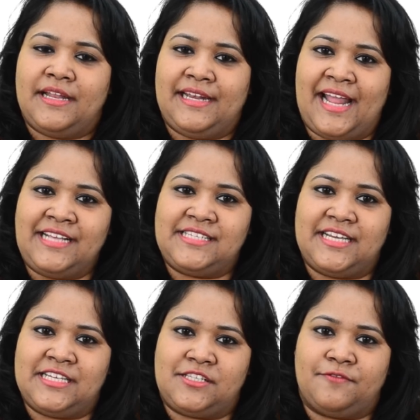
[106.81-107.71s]
Next
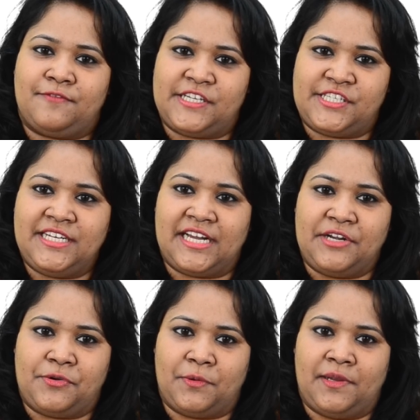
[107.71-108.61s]
is version
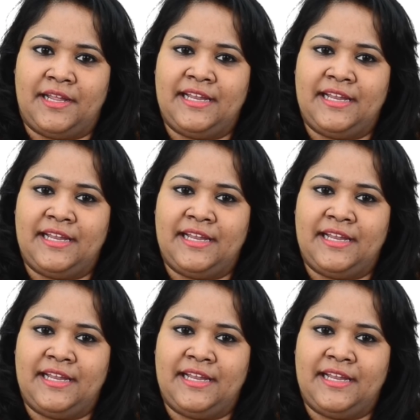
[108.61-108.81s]
control.